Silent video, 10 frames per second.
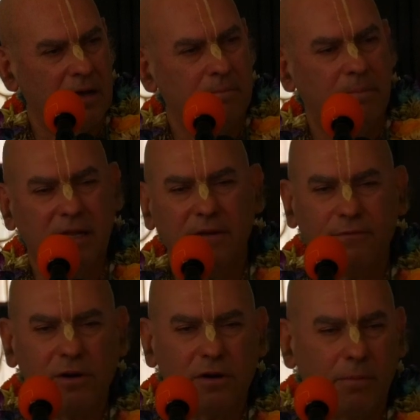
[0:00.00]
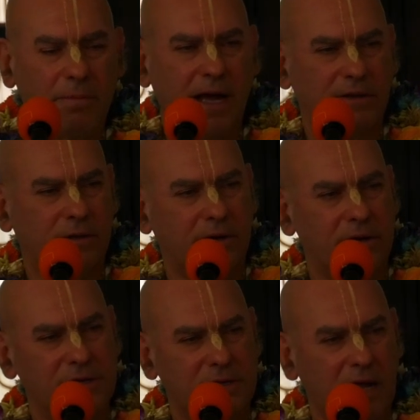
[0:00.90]
But if we go back to
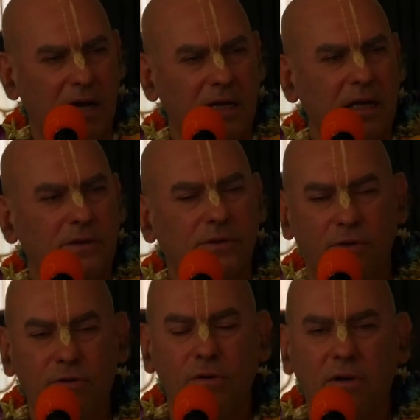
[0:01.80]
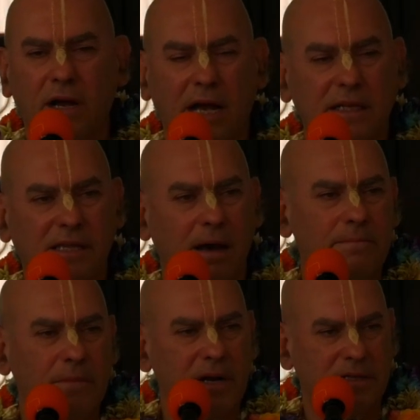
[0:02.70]
Krishna, through
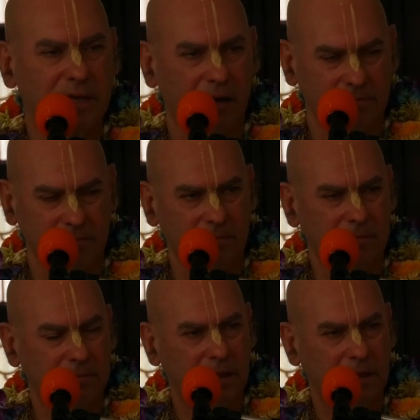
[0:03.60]
Kathamritam,